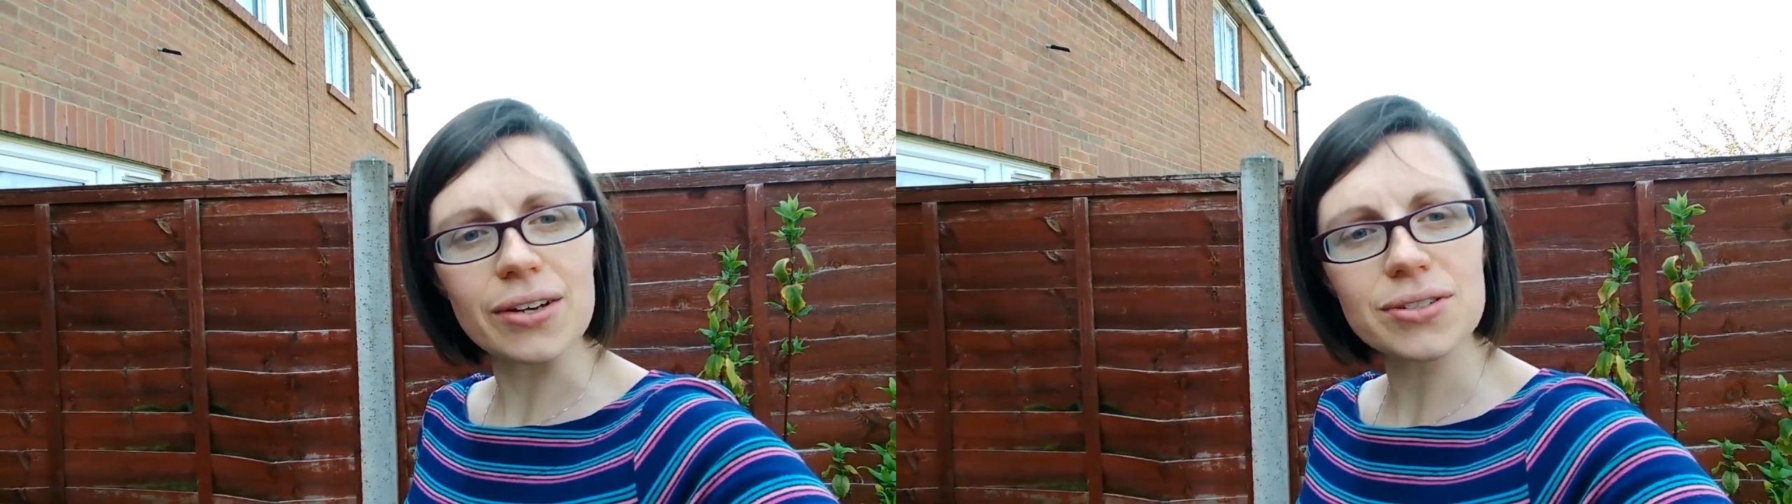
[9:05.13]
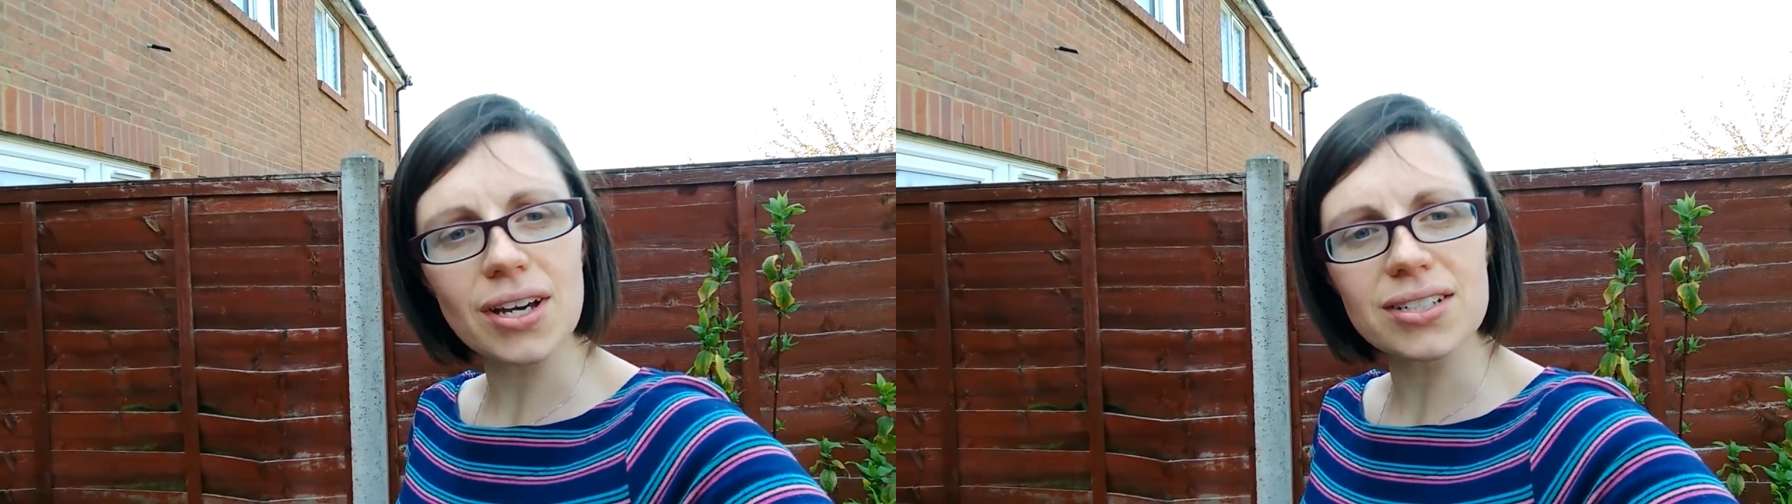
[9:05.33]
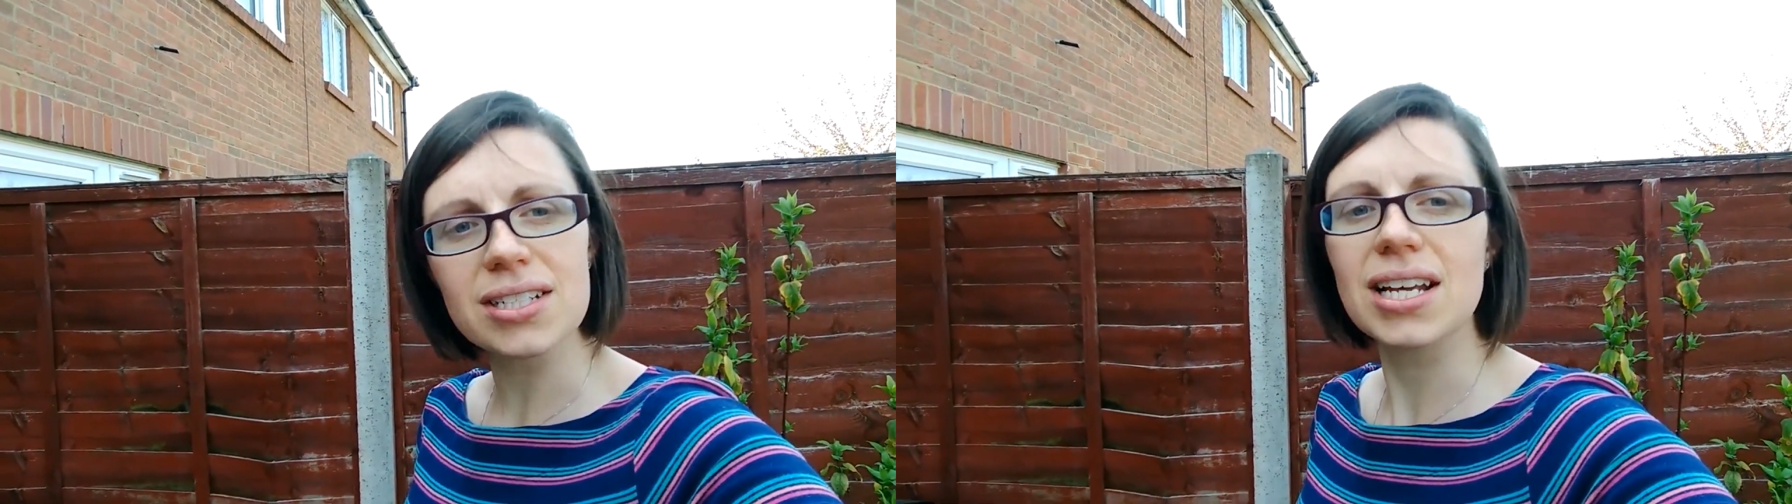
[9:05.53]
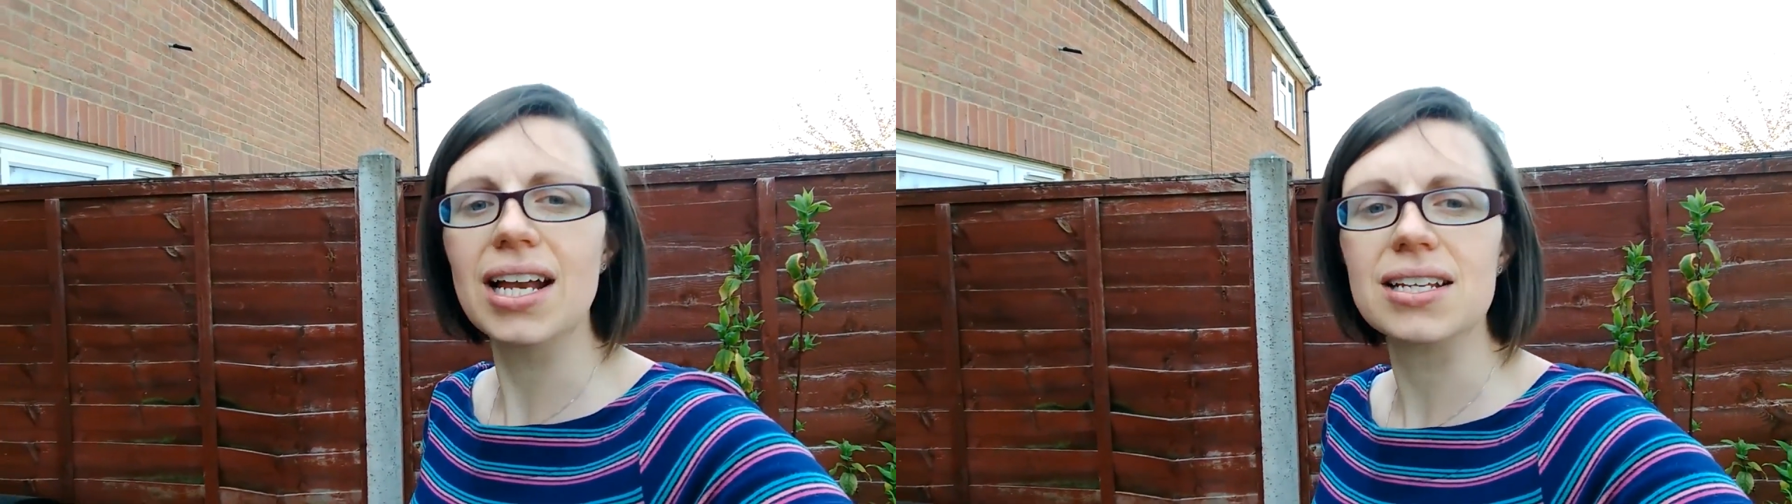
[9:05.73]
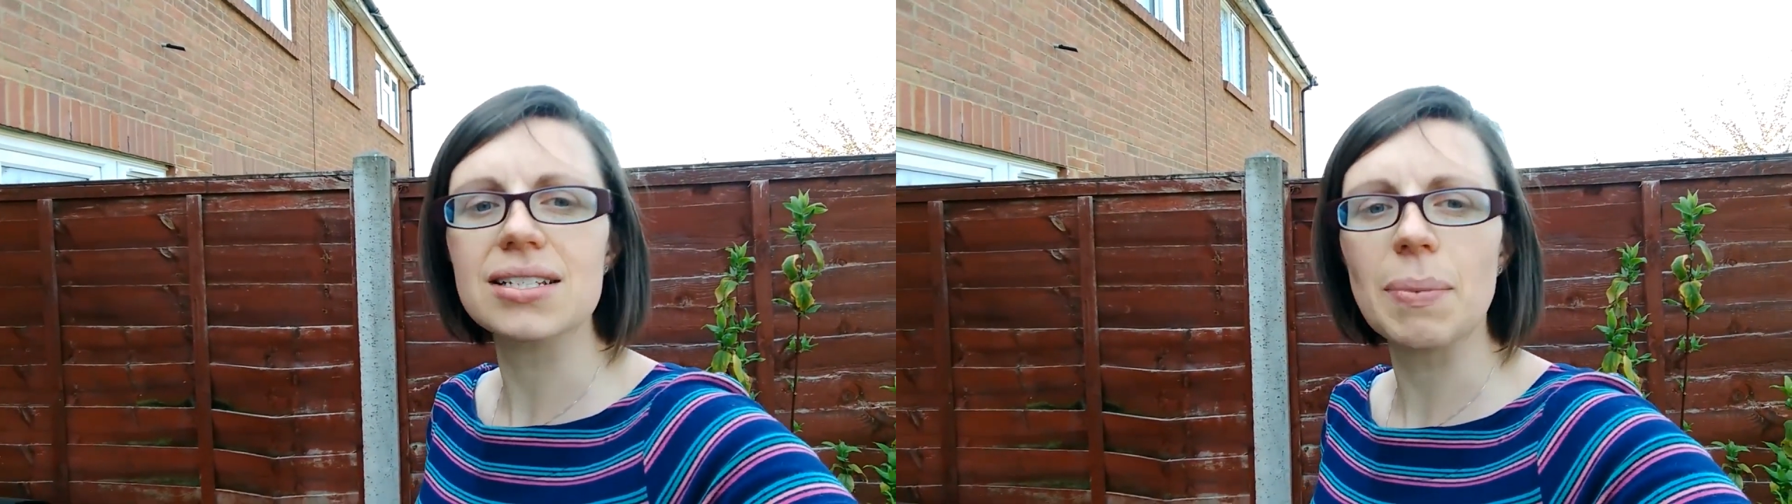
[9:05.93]
who's going to
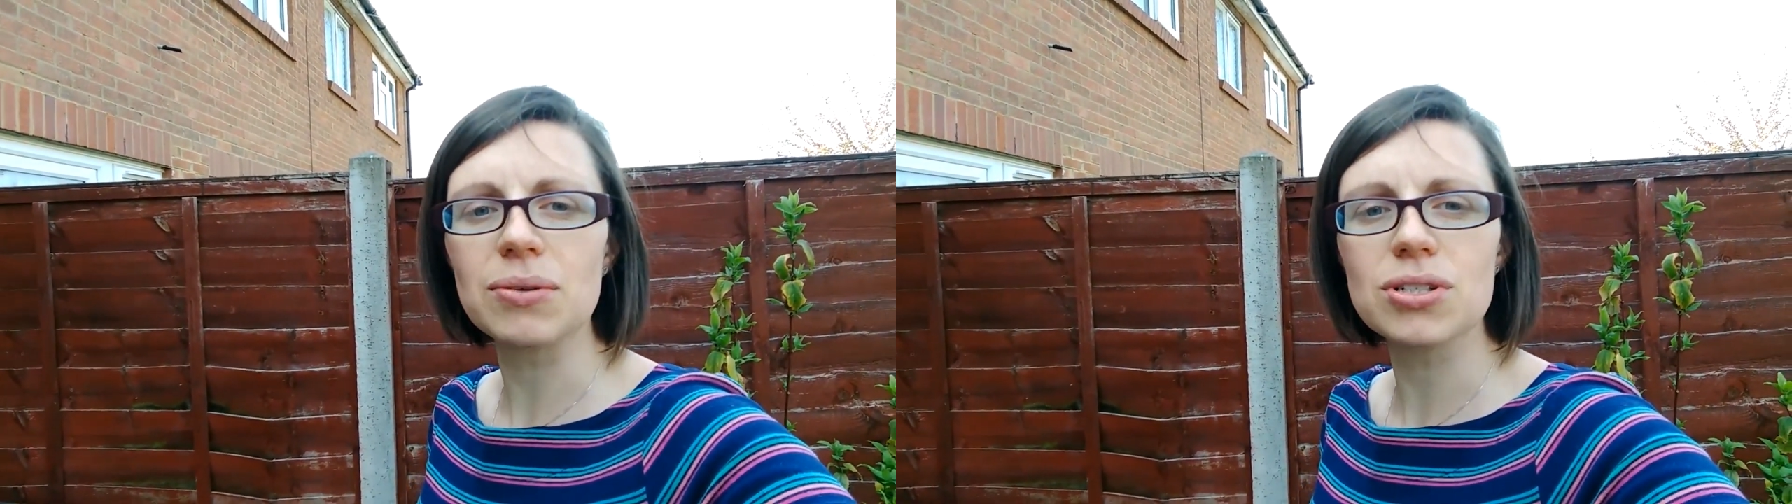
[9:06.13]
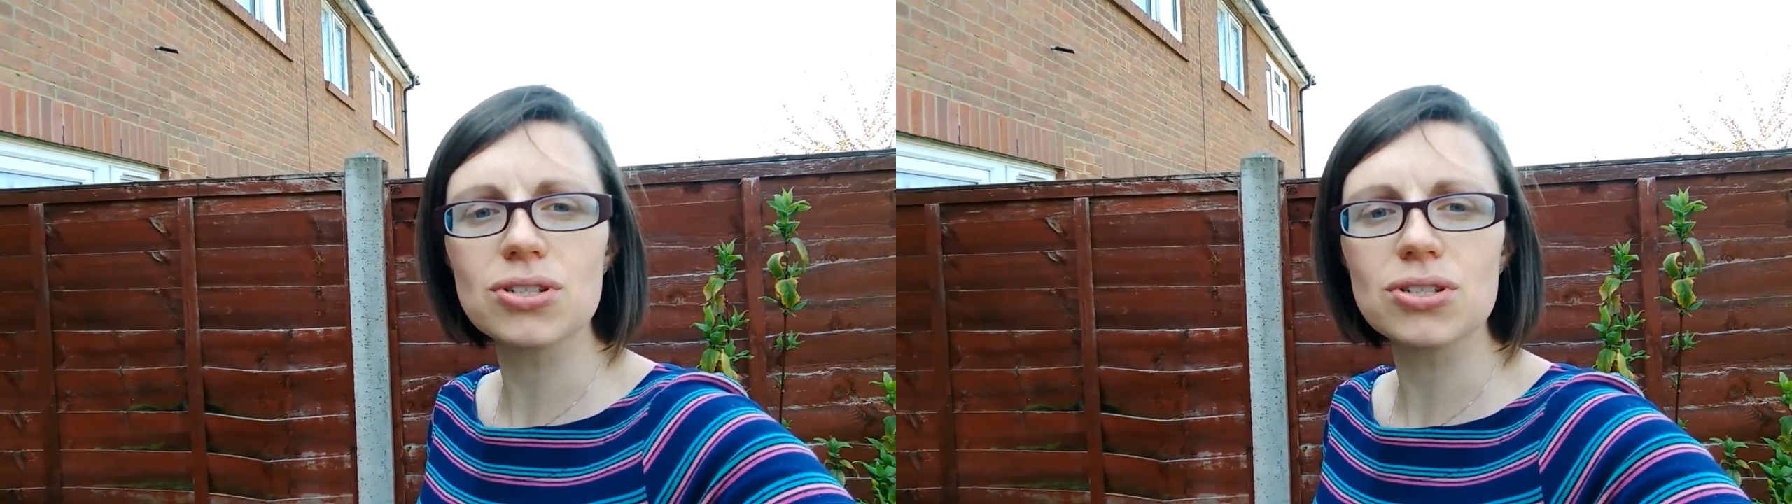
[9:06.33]
tell us about